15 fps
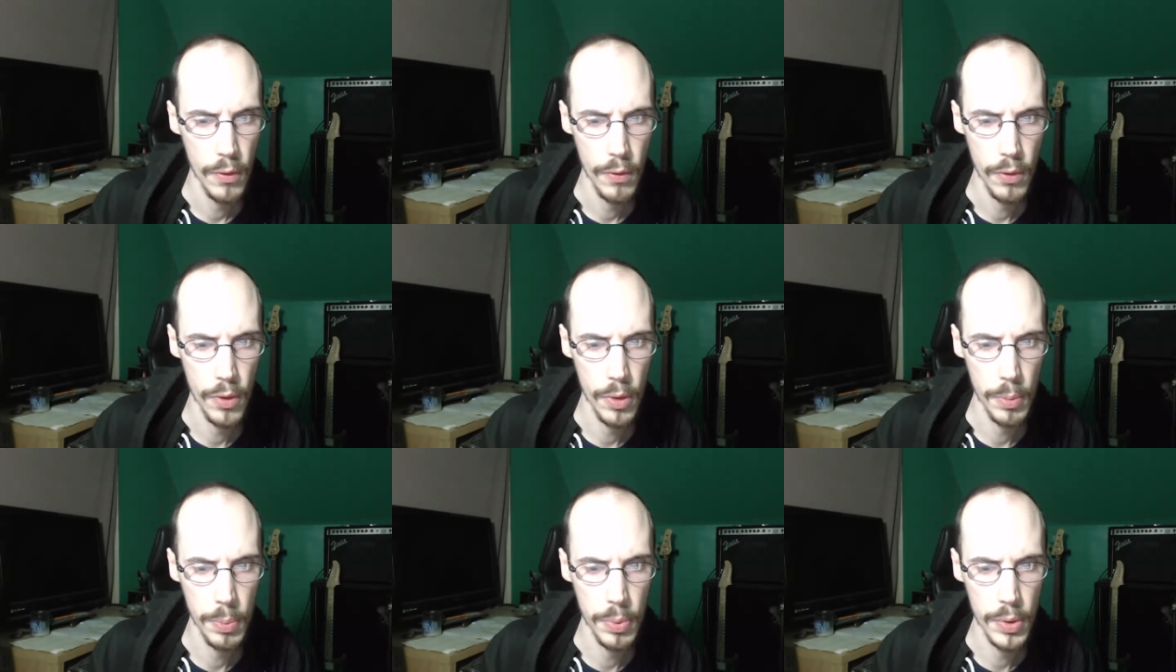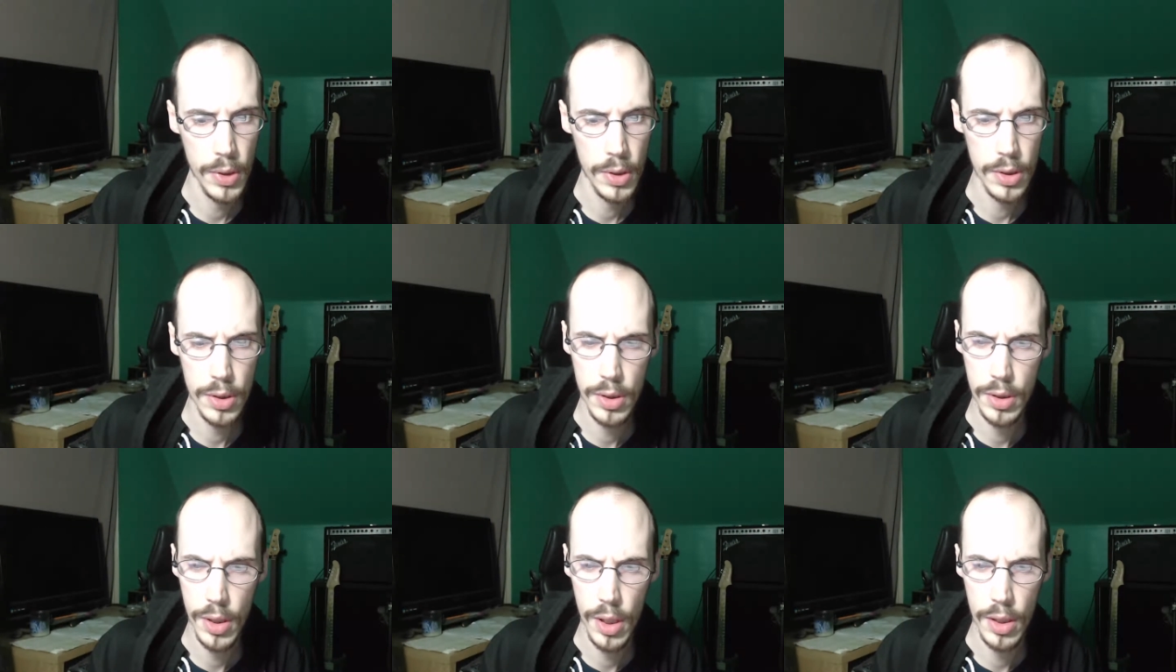for the prince
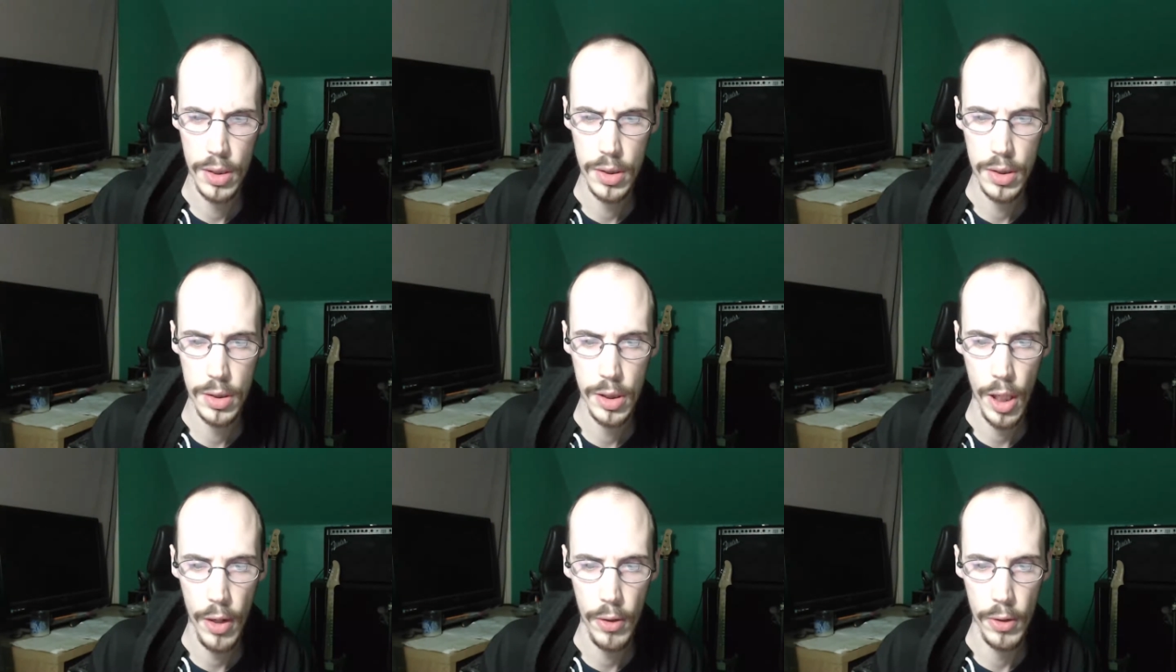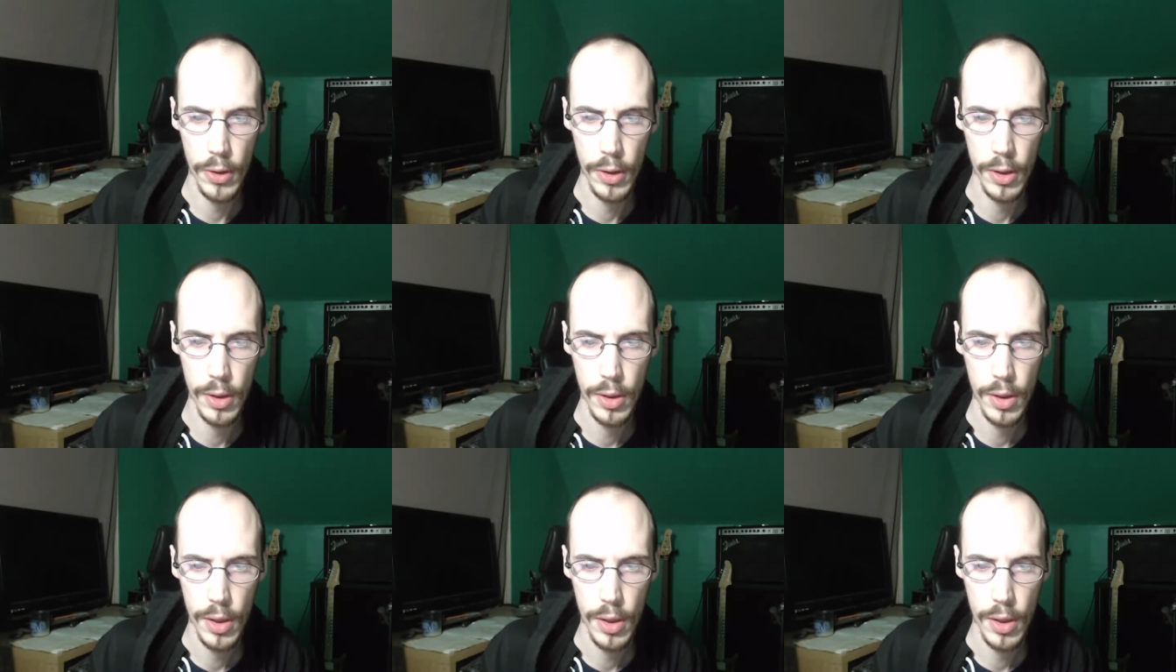since childhood,